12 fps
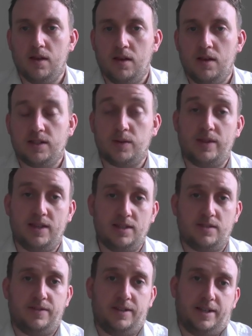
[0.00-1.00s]
So in
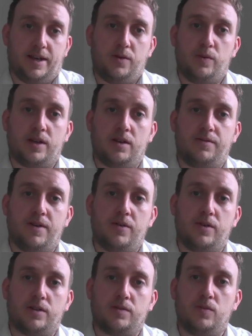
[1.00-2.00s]
this video, we're going to
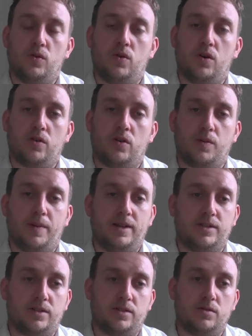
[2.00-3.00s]
focus more on
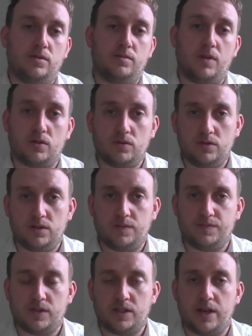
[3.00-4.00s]
occupational models.
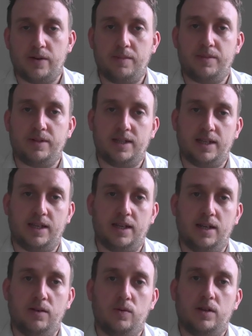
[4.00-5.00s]
So in
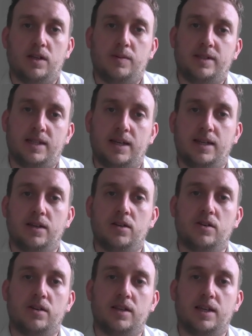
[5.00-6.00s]
particular, we're going to be taking a
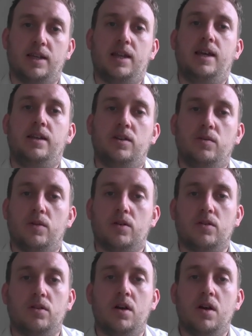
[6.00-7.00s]
look at the Canadian
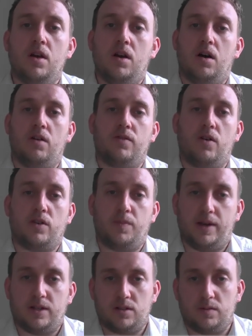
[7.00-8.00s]
model of
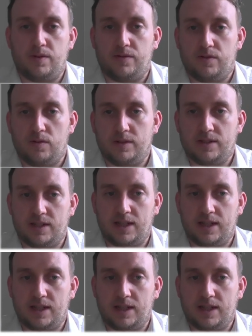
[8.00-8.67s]
occupational performance and